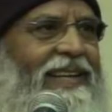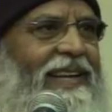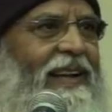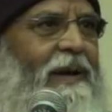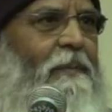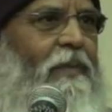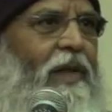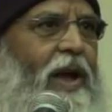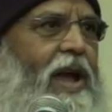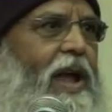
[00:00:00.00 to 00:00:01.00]
See?
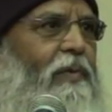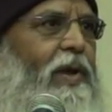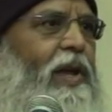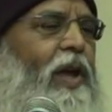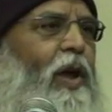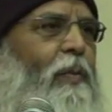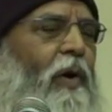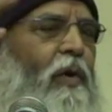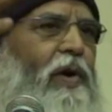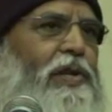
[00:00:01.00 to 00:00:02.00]
And we keep
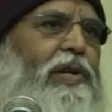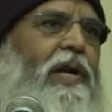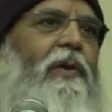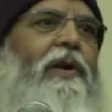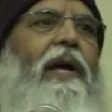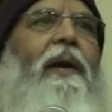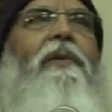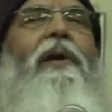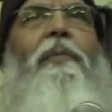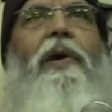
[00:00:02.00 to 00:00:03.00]
on wasting our time.